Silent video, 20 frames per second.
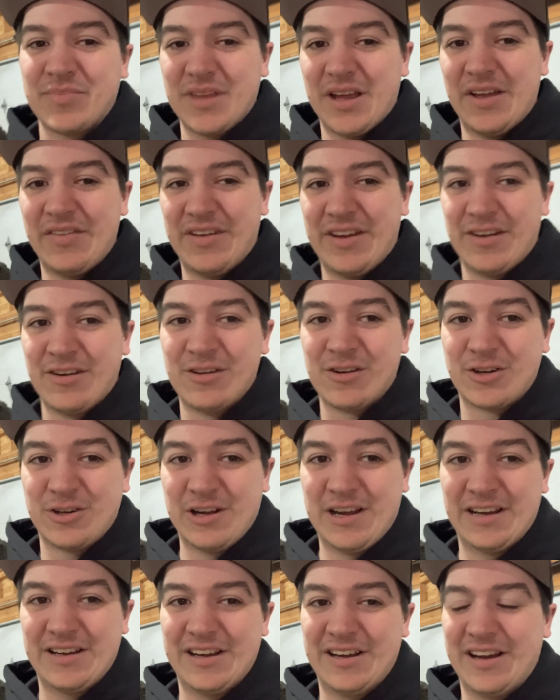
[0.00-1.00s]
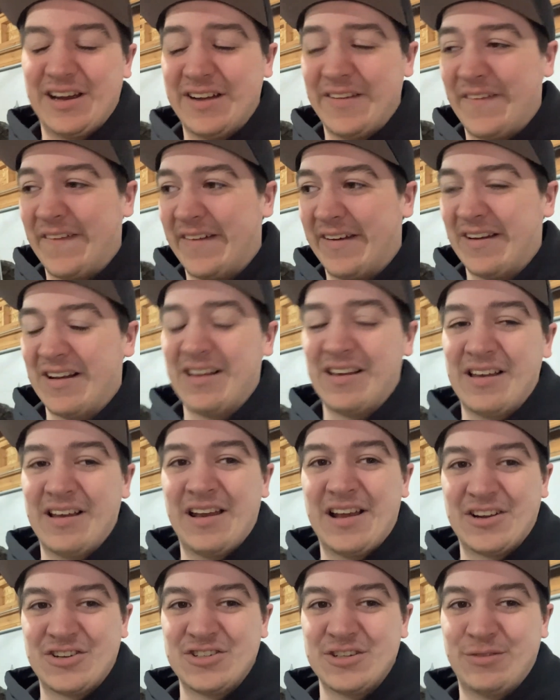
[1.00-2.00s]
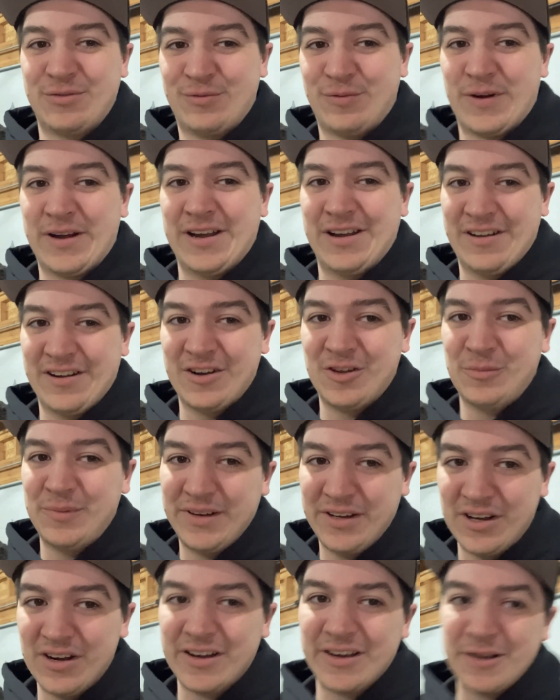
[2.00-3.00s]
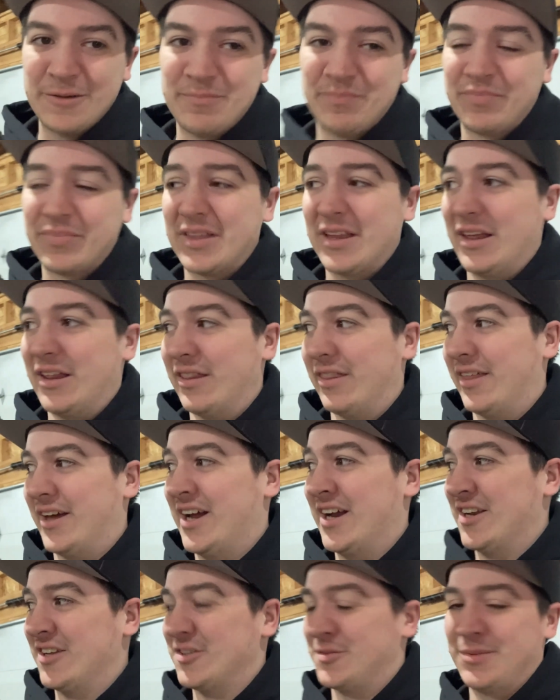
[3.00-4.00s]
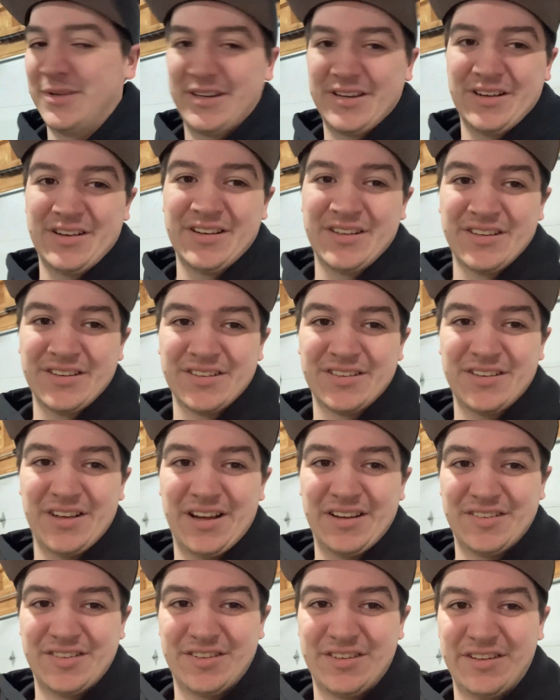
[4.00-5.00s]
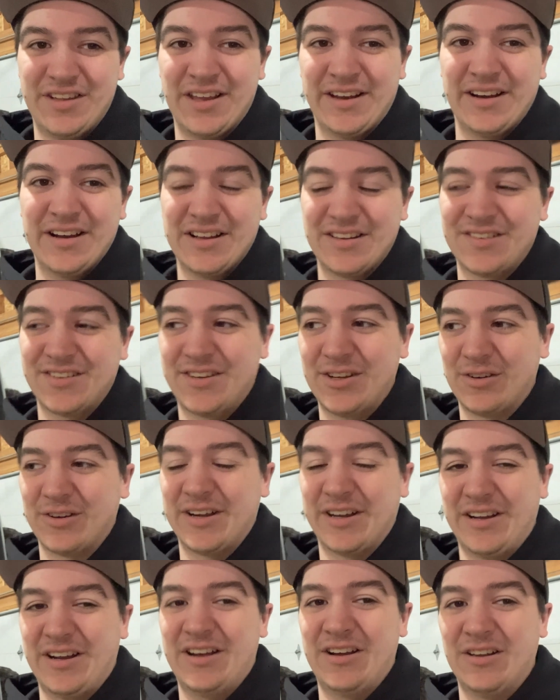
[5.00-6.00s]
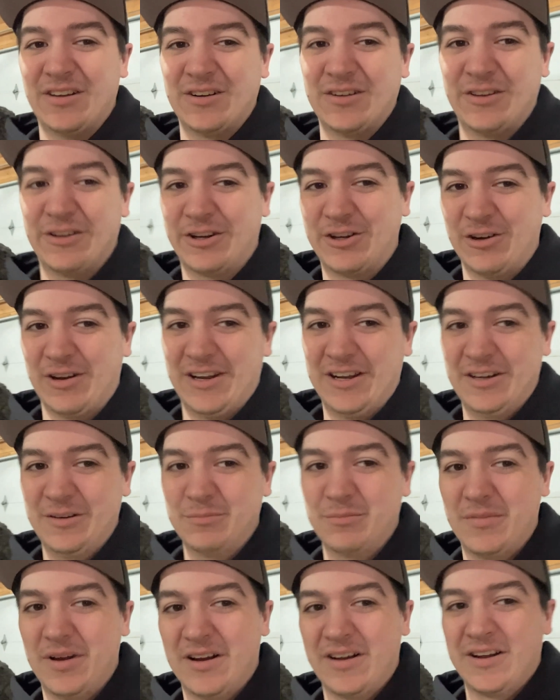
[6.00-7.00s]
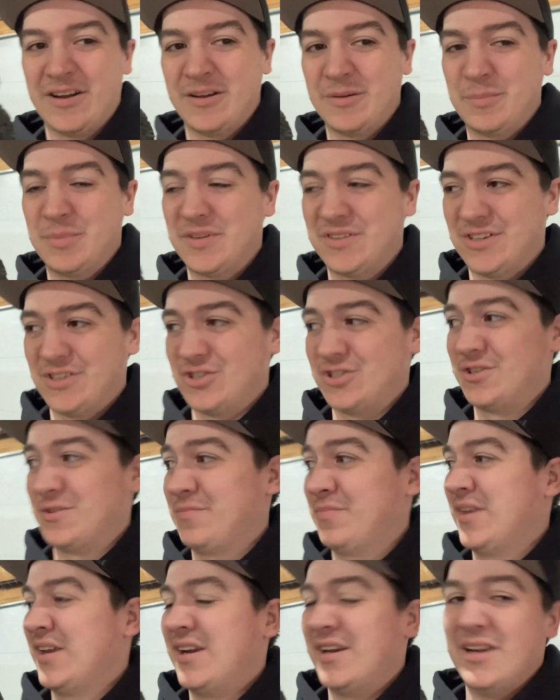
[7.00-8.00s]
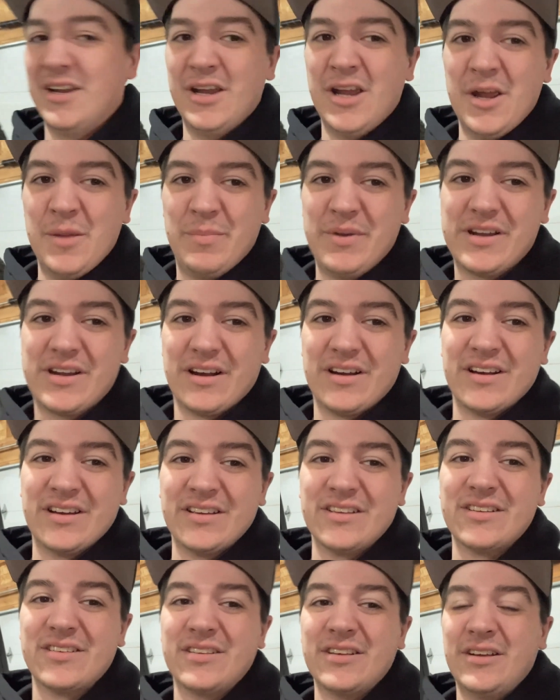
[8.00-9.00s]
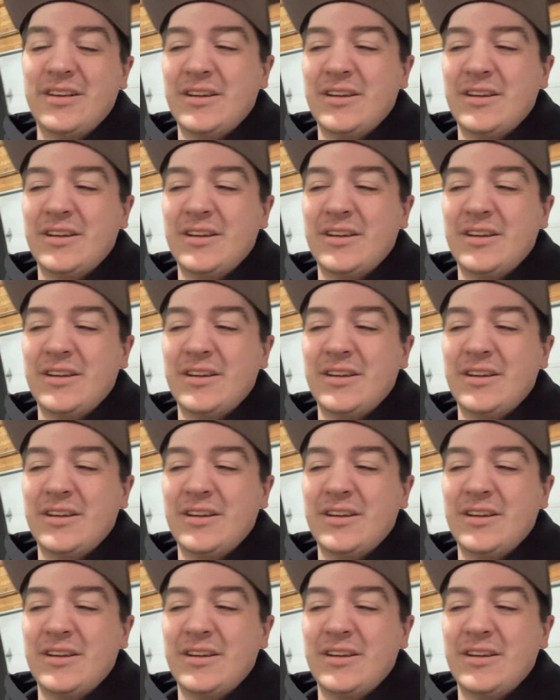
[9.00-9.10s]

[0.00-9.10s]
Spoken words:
and then it'll crank again, and then it'll actually fire and it'll be good. That is because it still cannot learn the crank position, because